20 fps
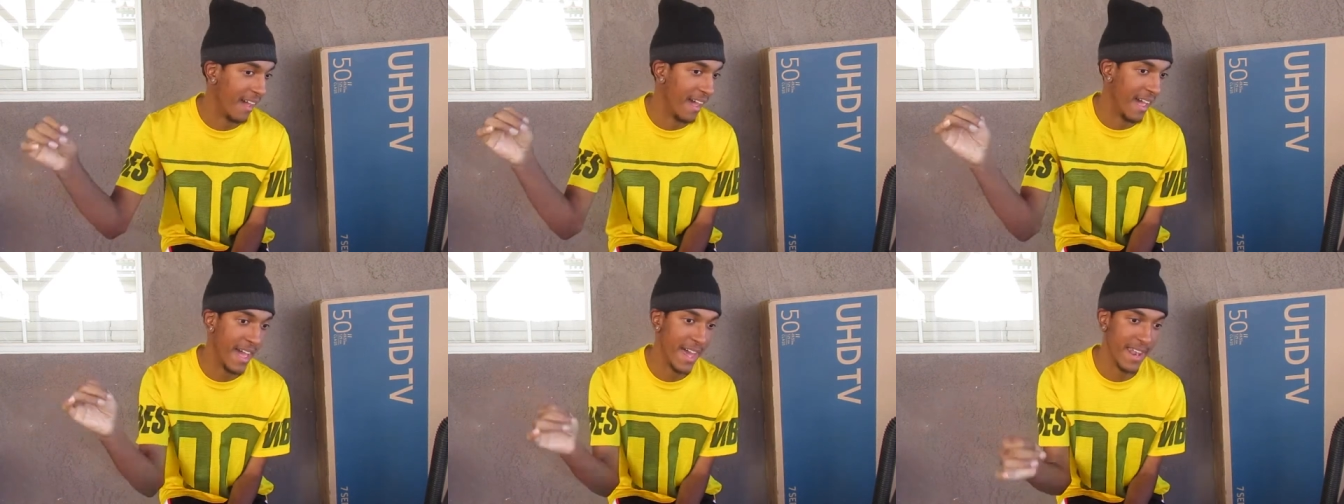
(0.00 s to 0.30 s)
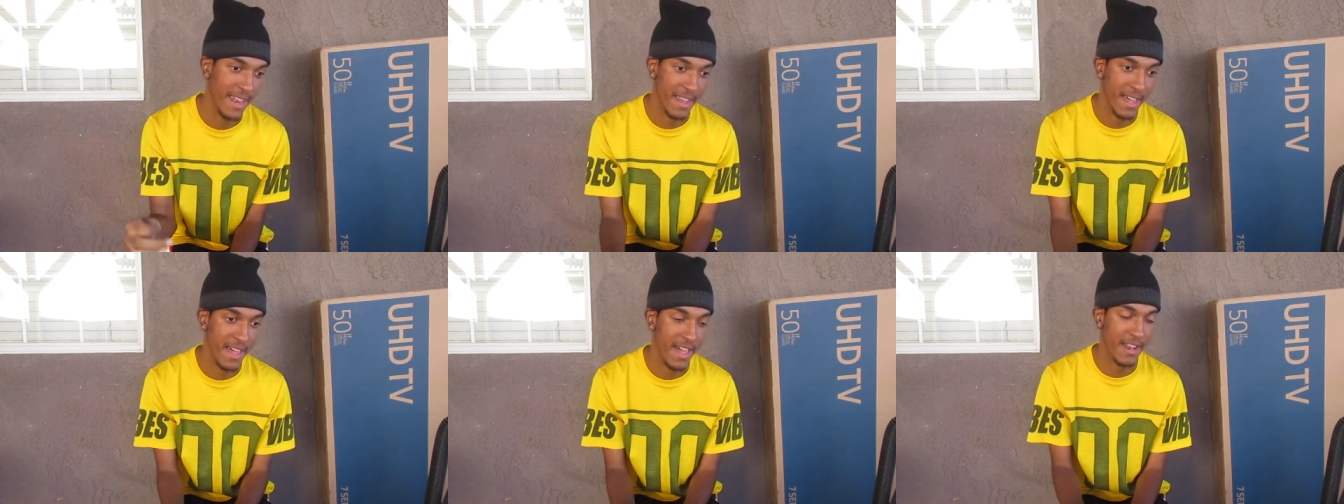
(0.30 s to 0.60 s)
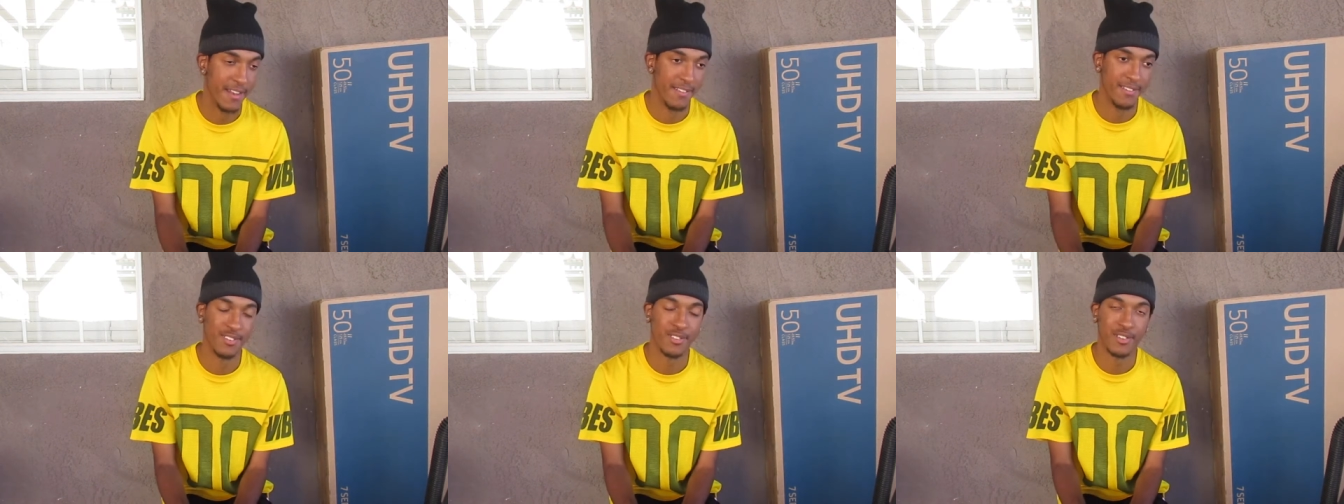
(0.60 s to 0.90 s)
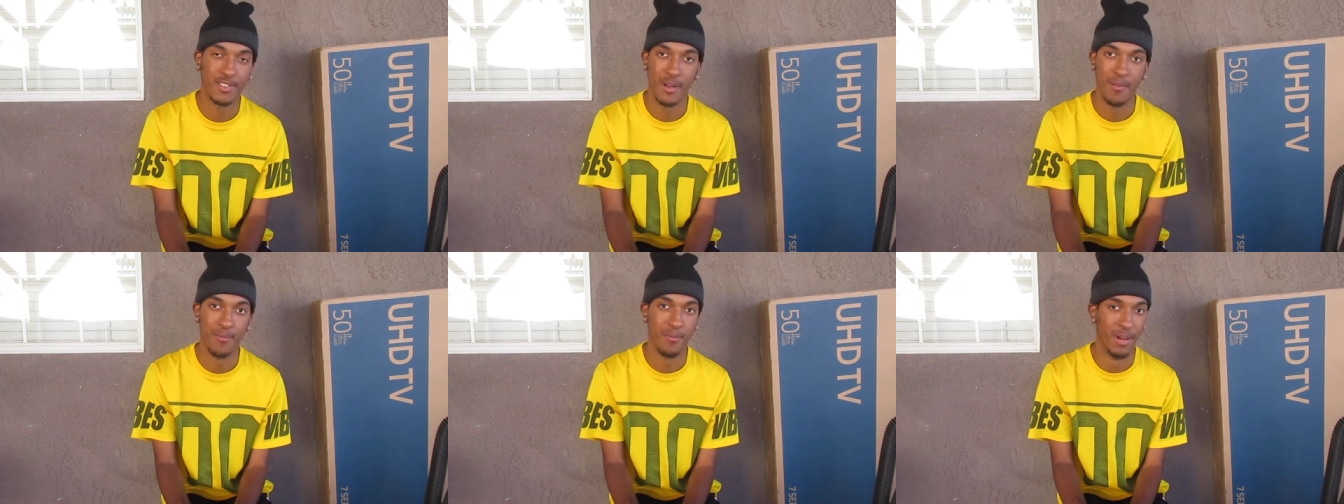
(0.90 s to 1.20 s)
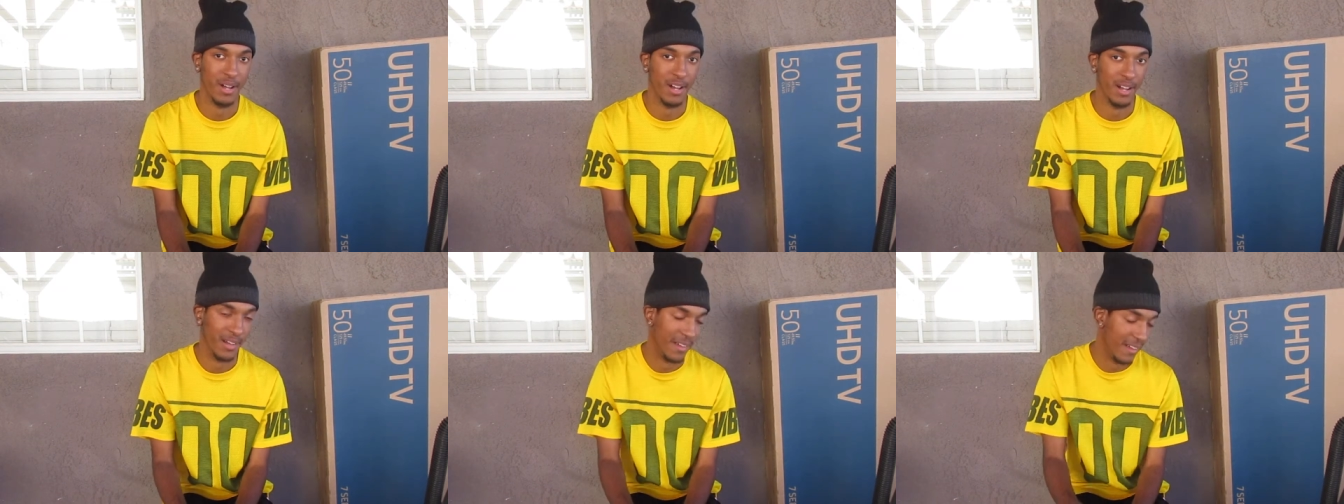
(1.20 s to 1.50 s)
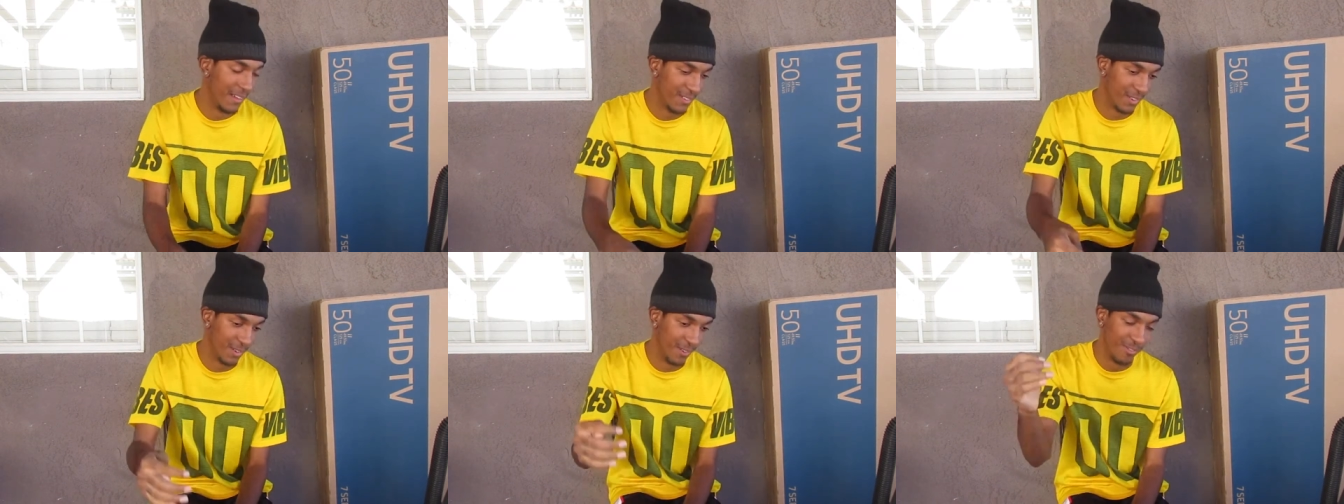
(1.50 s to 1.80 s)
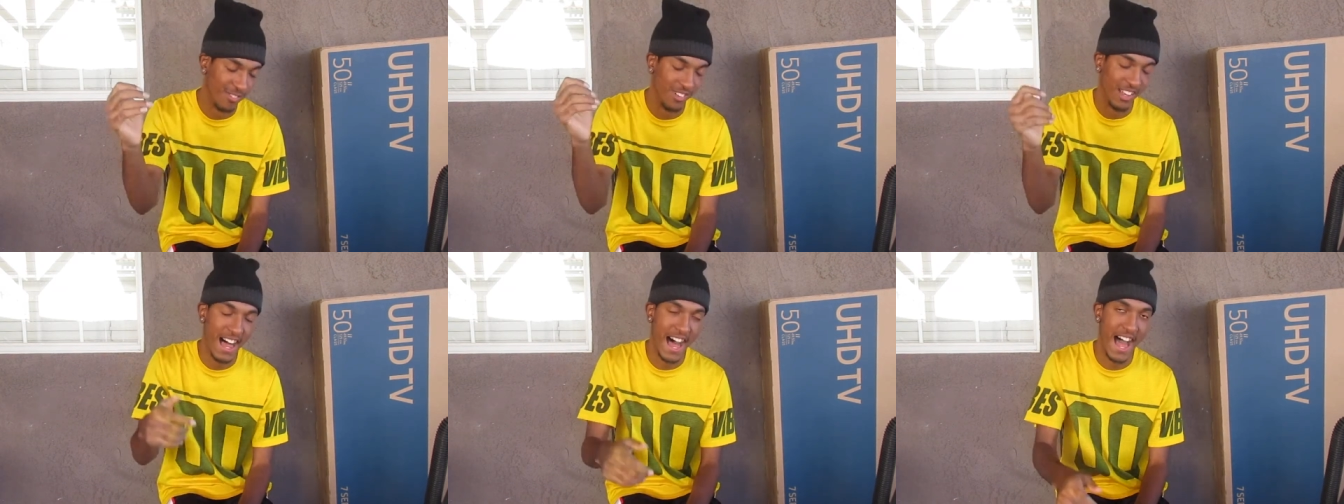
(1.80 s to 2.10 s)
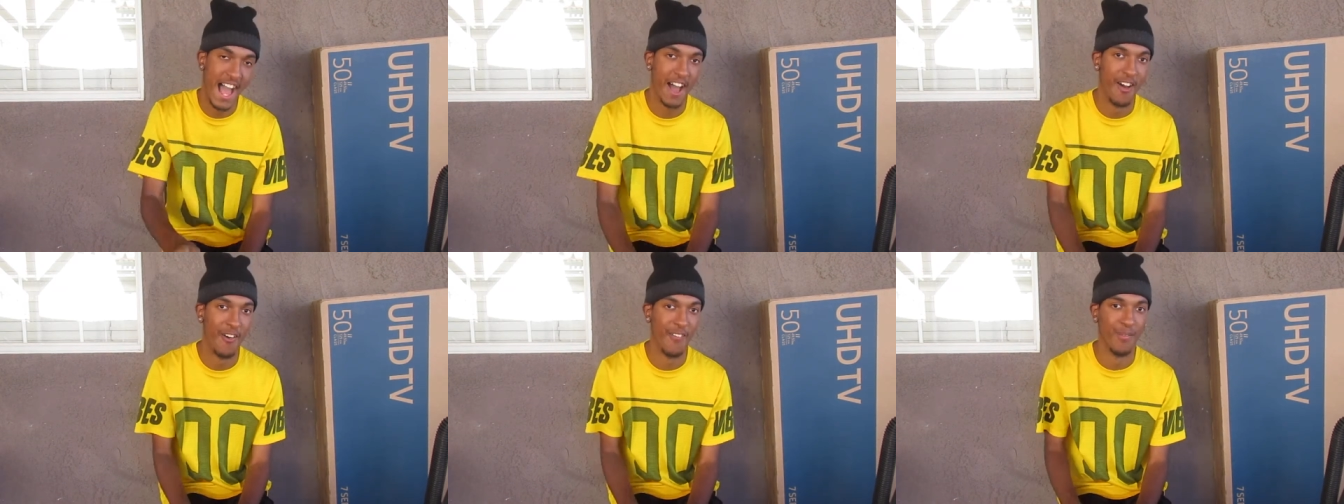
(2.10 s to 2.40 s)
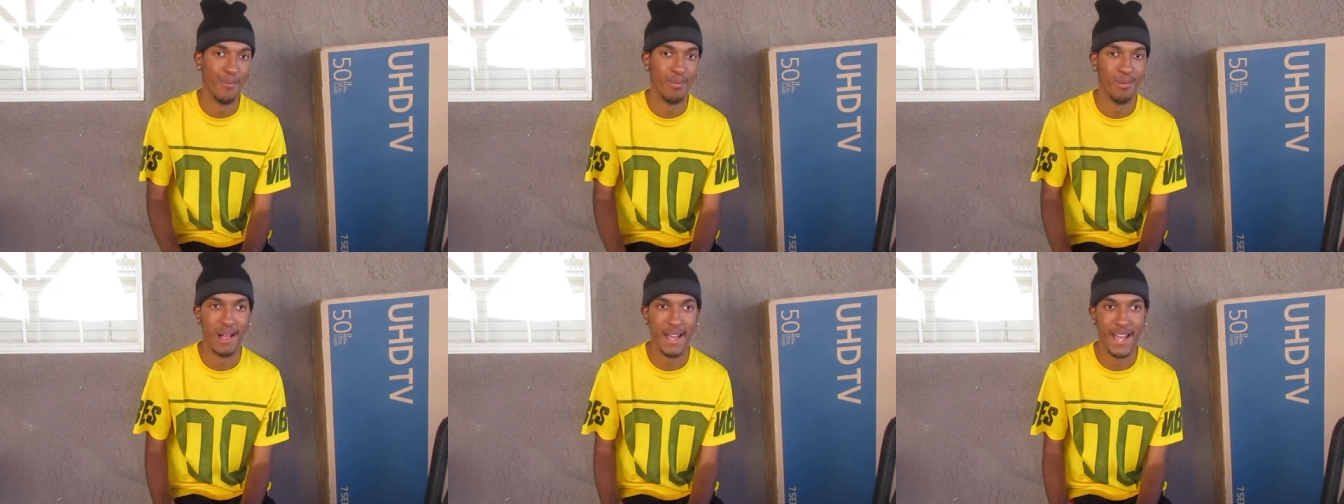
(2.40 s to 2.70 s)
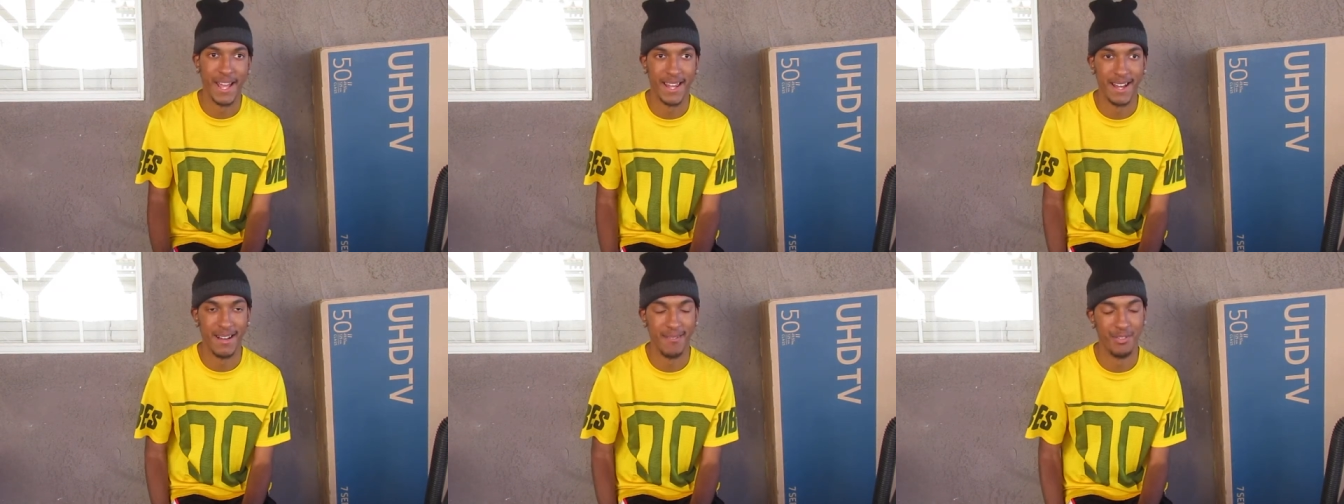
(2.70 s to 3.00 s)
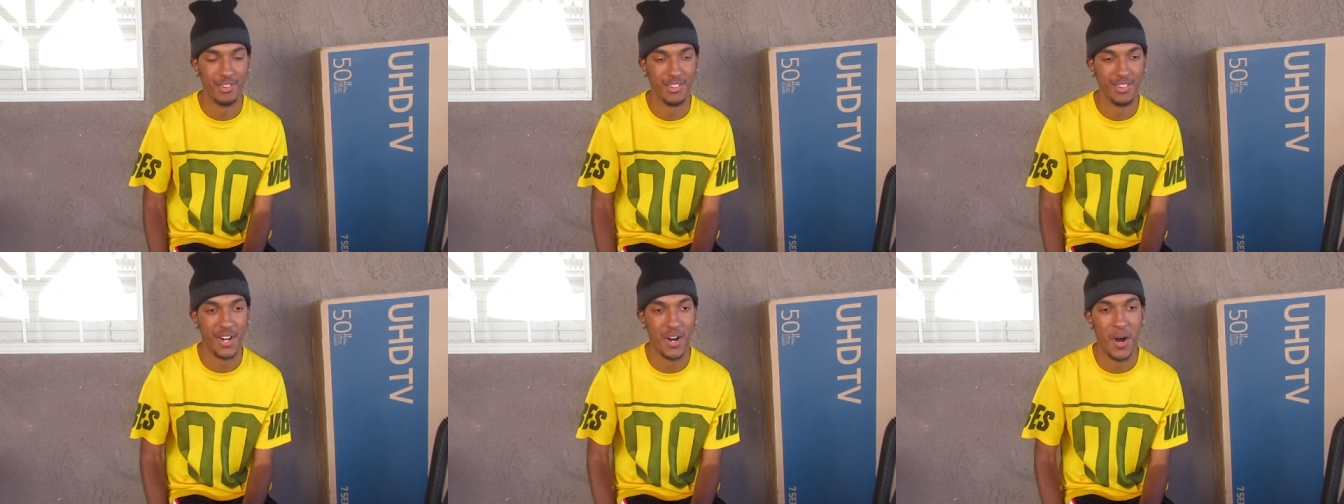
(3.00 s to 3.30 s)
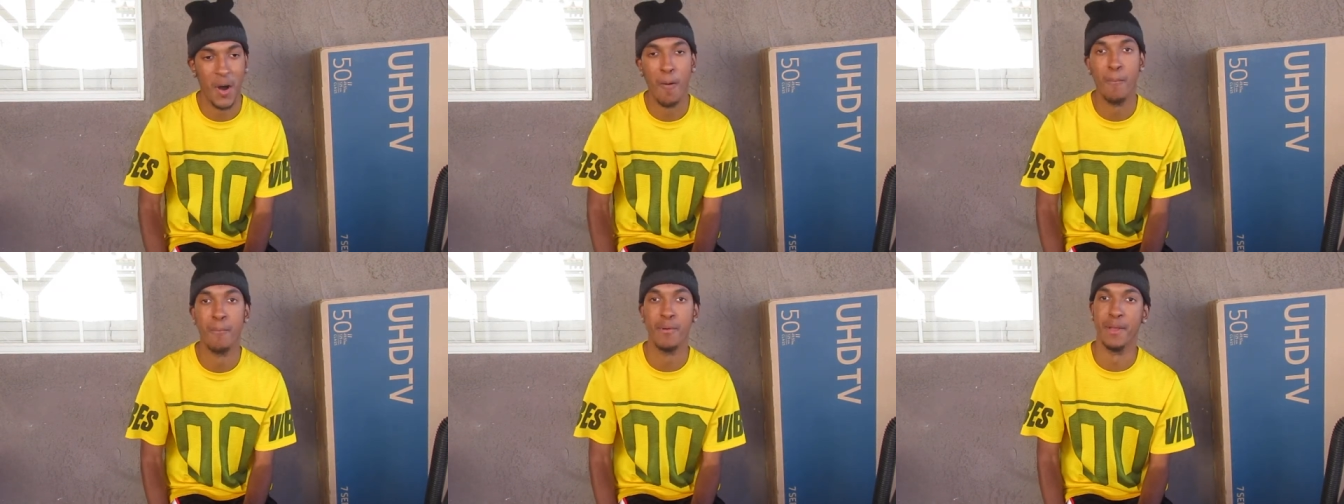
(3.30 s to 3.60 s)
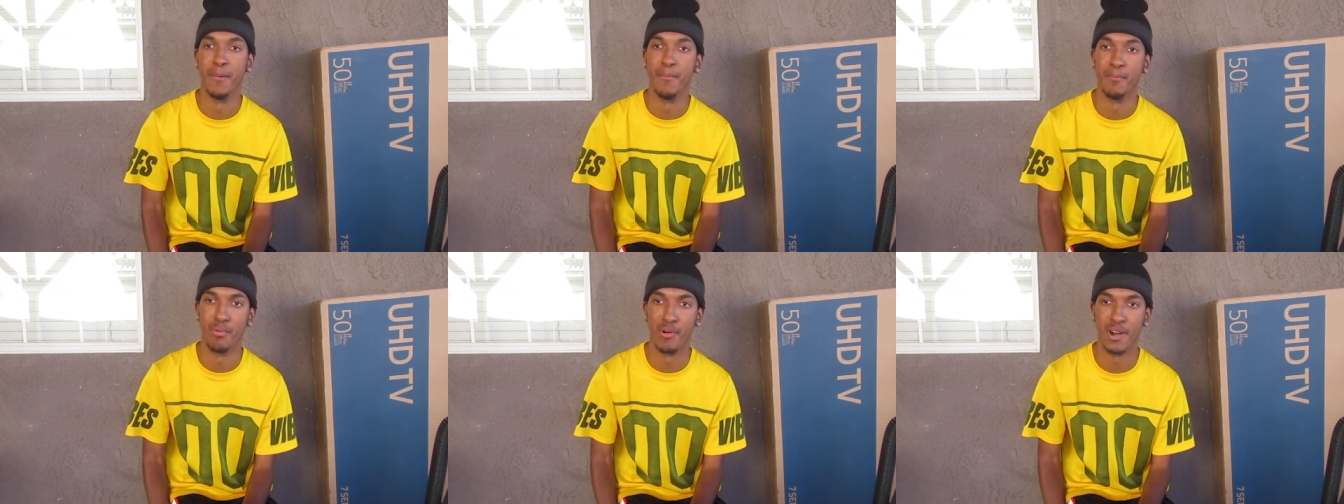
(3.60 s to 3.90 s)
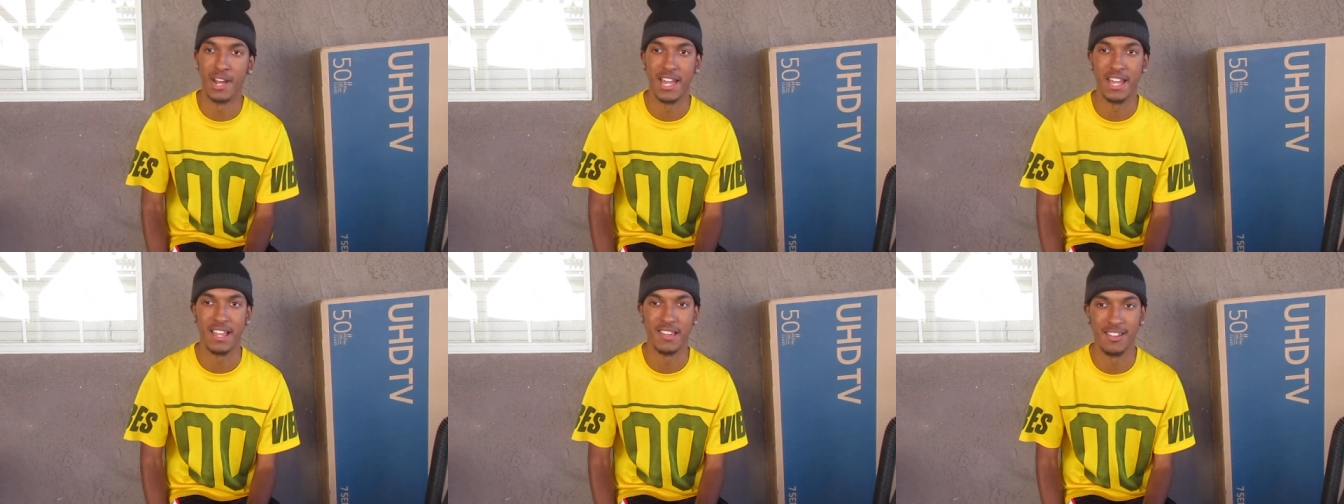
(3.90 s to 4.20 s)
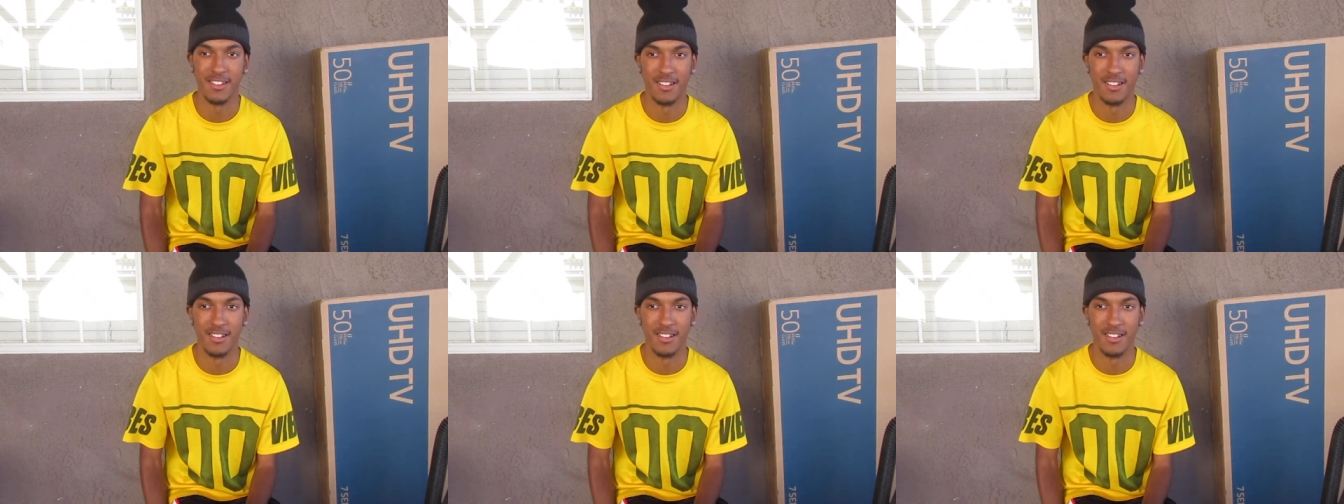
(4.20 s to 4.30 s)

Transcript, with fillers: and and some uh, it's a flag on the play, and I'm just hoping and praying.